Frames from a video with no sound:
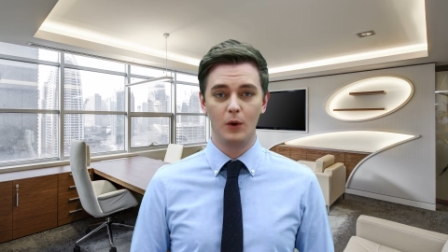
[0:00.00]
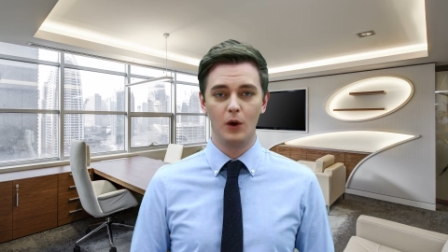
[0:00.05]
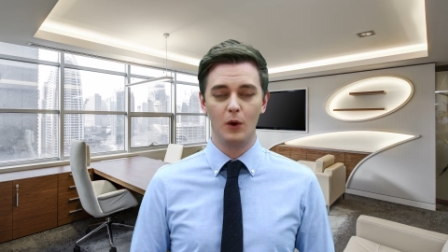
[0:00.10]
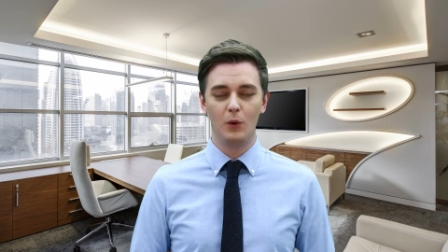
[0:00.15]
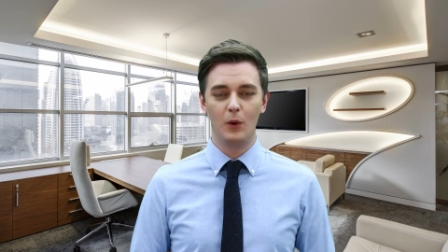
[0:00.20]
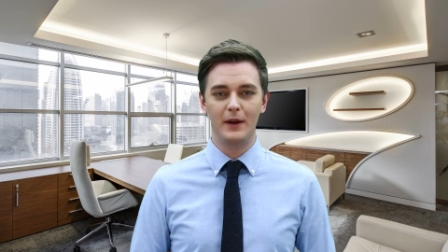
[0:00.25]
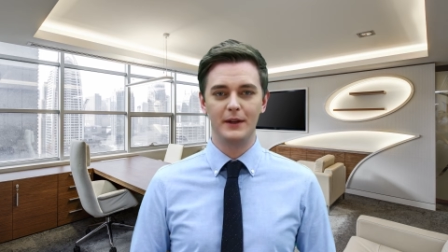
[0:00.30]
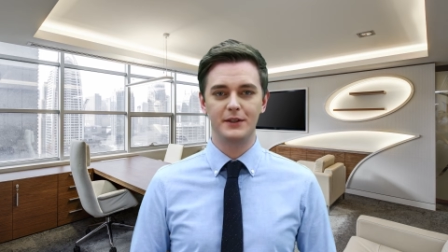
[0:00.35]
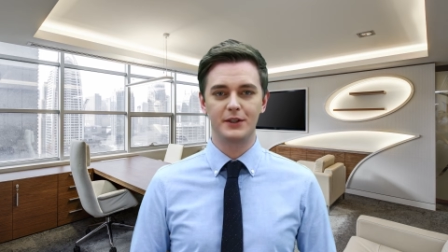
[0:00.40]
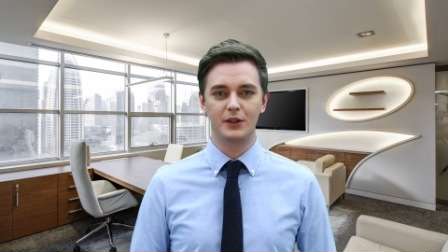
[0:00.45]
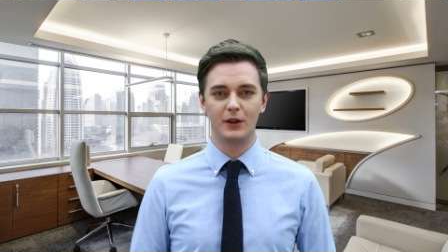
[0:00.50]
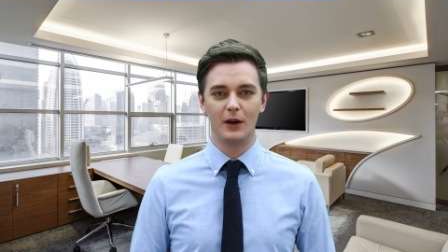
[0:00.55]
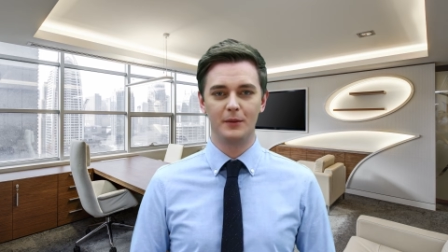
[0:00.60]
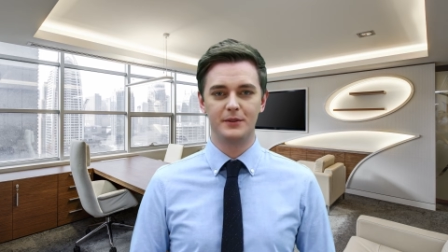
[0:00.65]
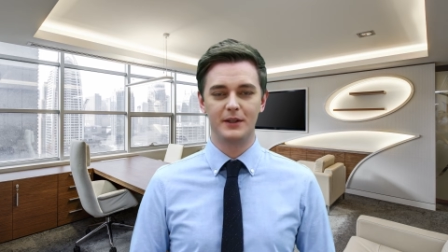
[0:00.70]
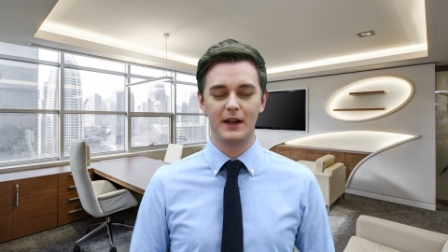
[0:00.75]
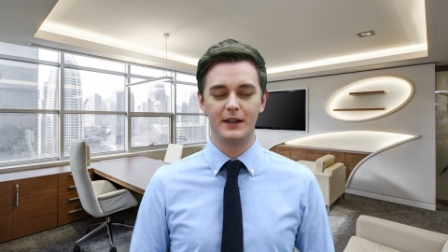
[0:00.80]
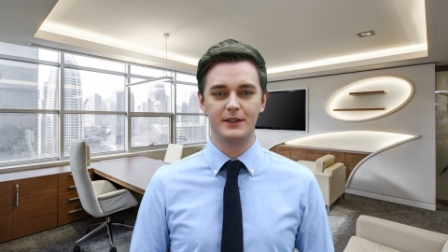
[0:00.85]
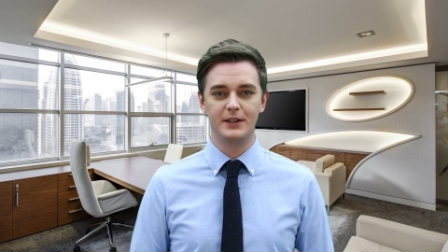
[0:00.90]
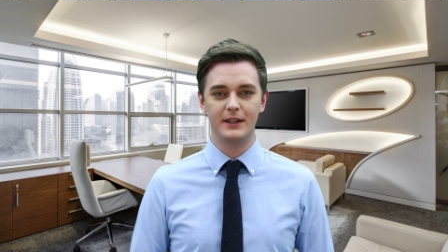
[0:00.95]
Always
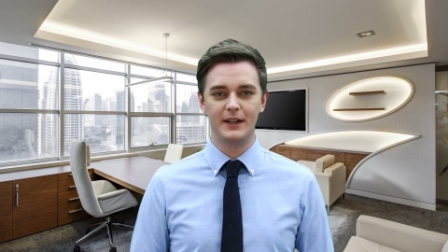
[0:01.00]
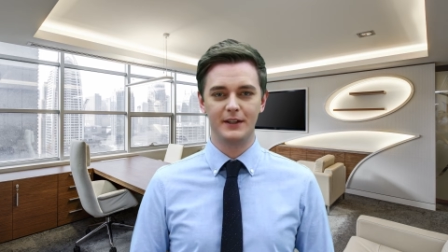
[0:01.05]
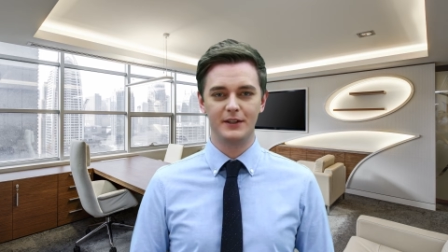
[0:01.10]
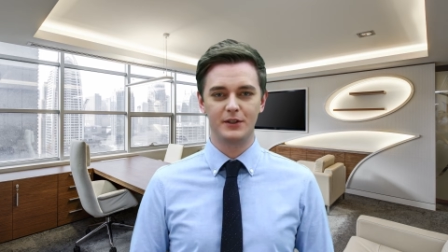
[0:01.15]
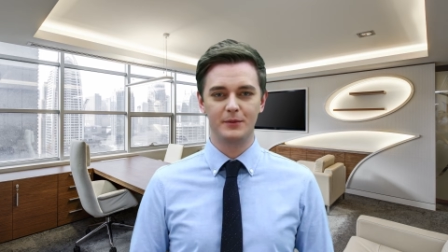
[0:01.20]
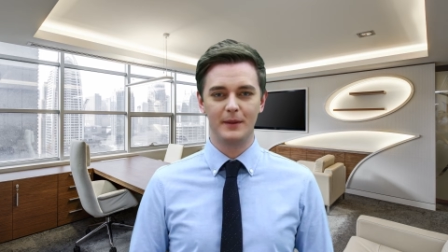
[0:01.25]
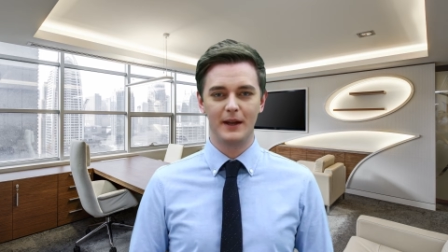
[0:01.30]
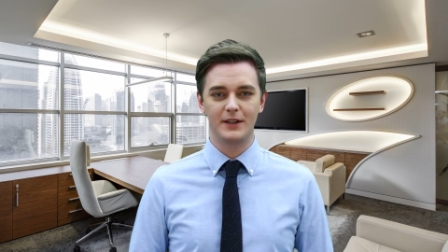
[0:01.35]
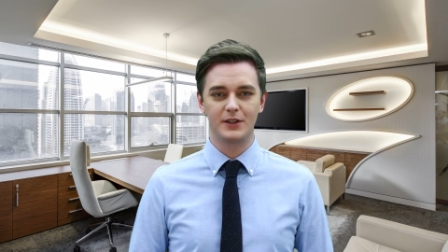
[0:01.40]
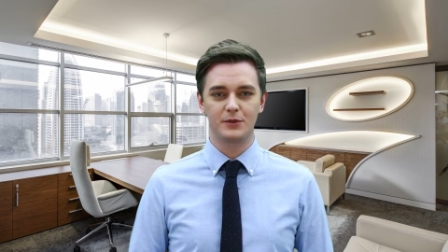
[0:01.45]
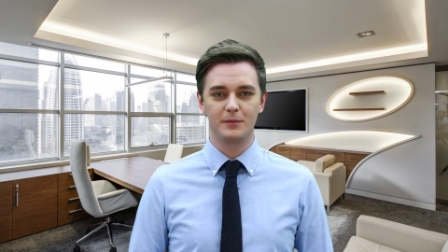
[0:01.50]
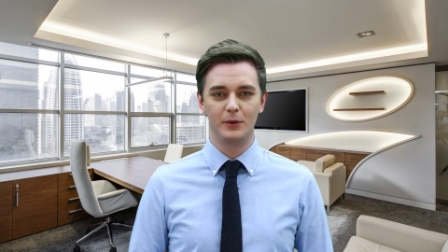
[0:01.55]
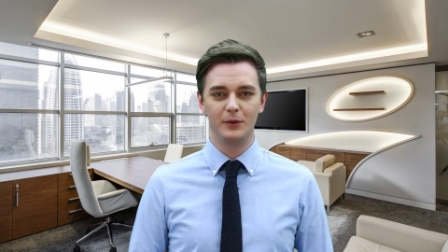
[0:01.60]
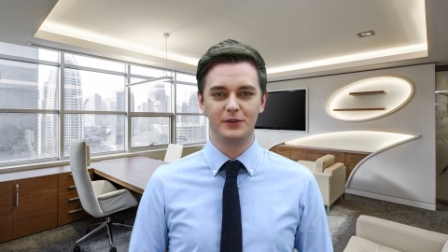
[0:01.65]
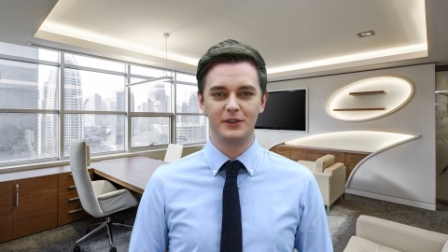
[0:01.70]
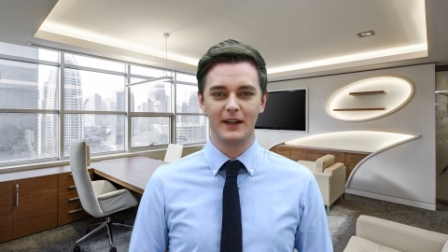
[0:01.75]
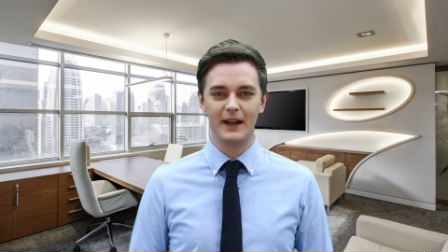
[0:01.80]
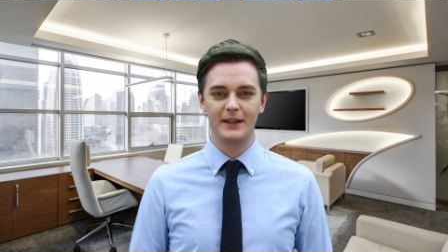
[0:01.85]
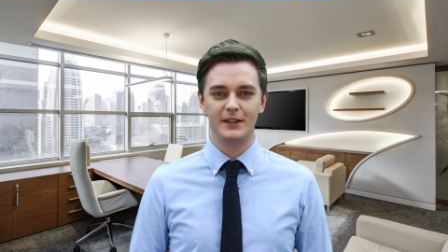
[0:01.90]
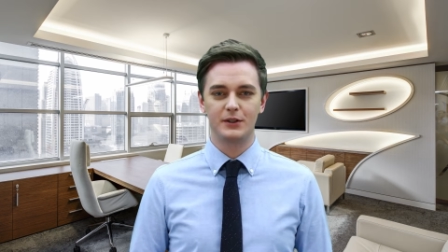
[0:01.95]
contact an
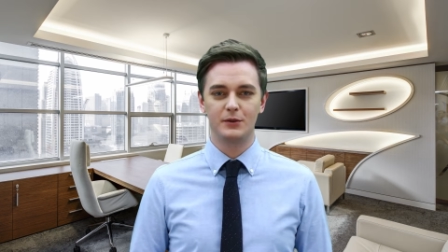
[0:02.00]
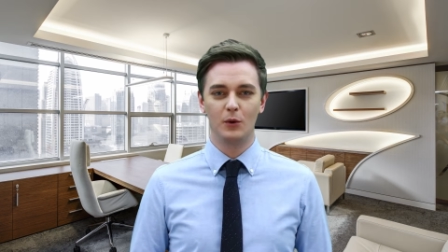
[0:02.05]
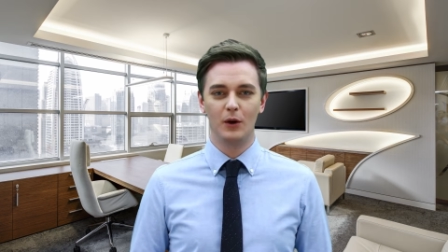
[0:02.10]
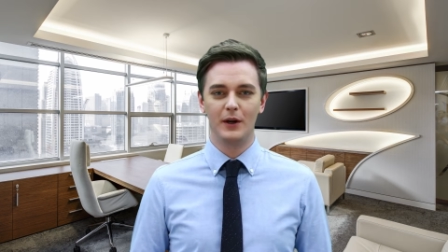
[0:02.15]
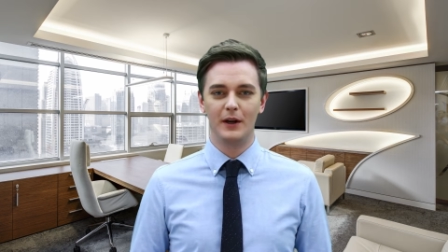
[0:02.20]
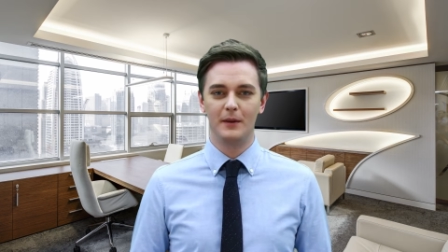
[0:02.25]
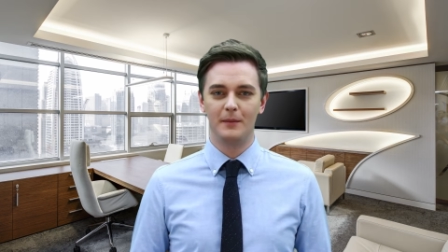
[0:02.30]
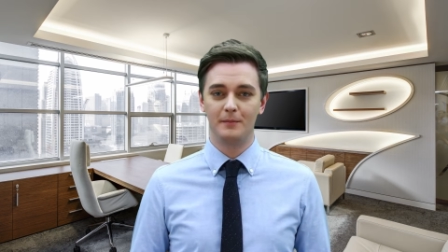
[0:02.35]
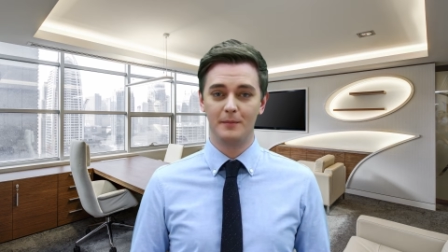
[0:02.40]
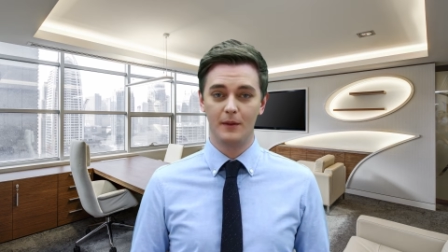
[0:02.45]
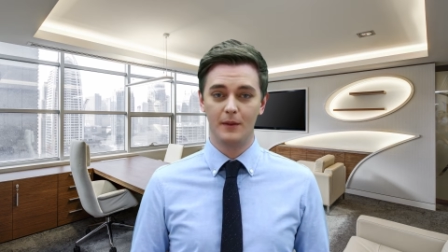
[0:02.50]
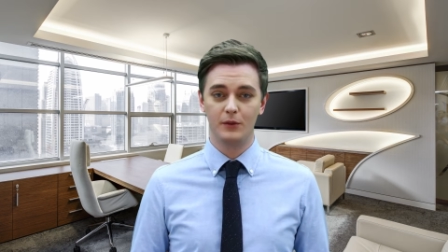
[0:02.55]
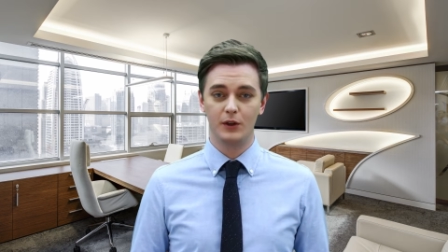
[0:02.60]
international tax lawyer,